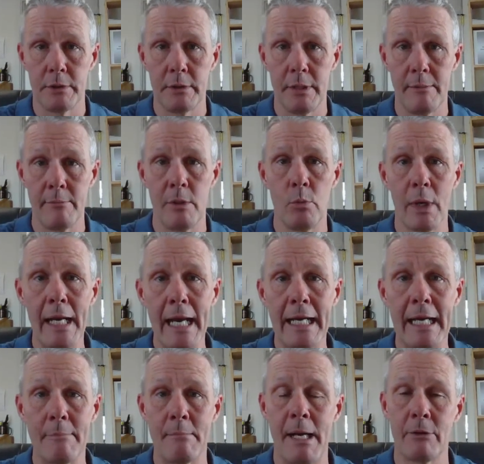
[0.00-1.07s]
I mean, when I
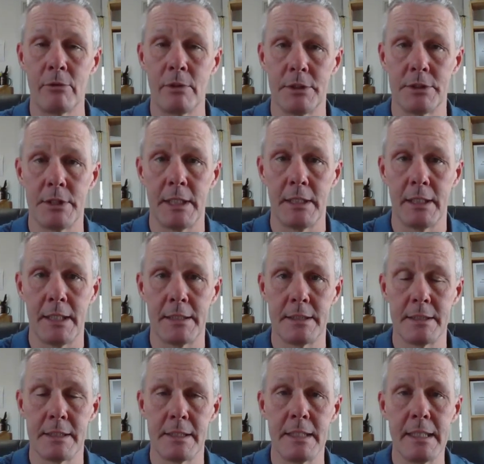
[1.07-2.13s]
got my real estate
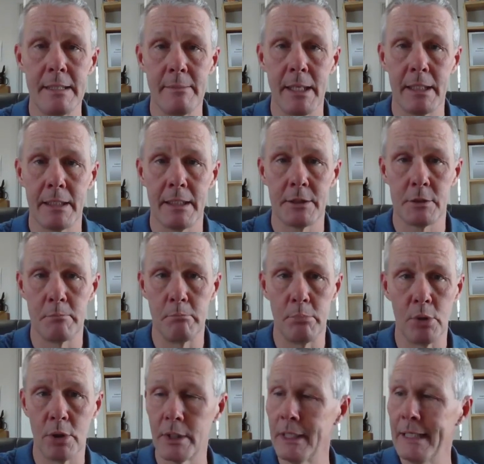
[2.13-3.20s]
license, the MLS
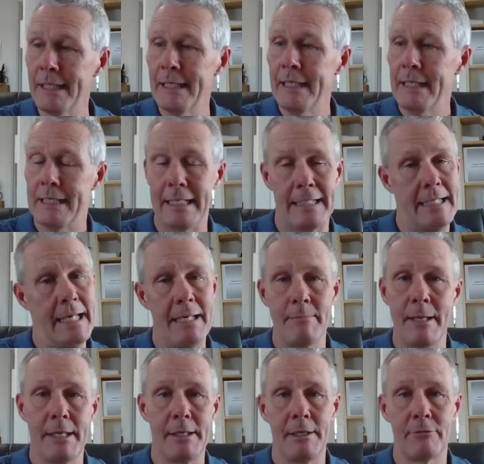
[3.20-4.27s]
book that came
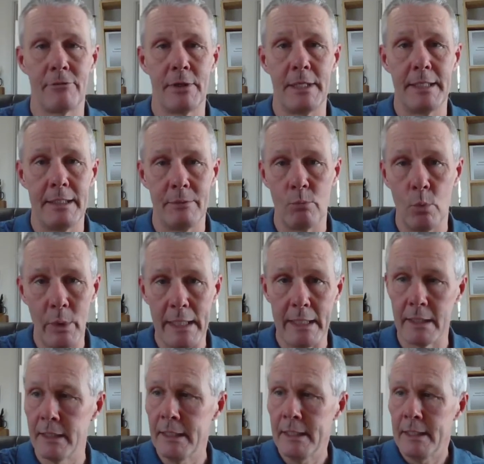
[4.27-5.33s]
out every
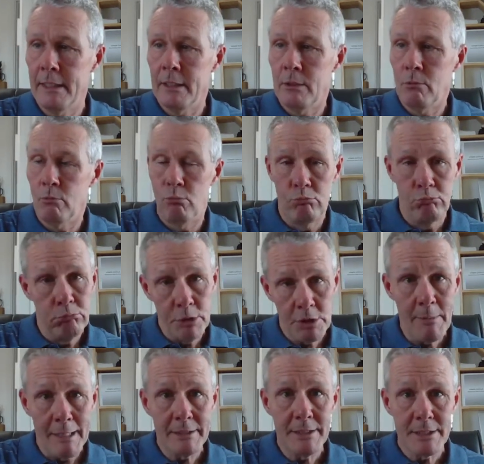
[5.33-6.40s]
week was
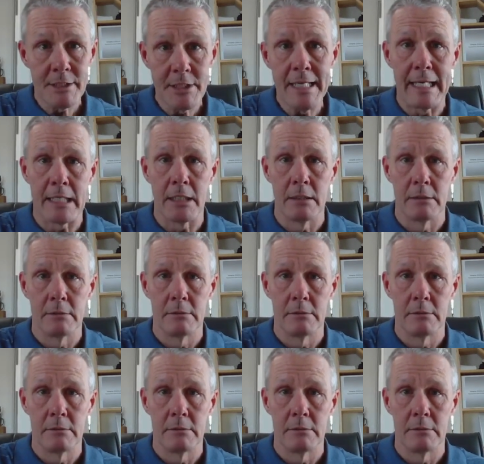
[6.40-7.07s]
about this thick,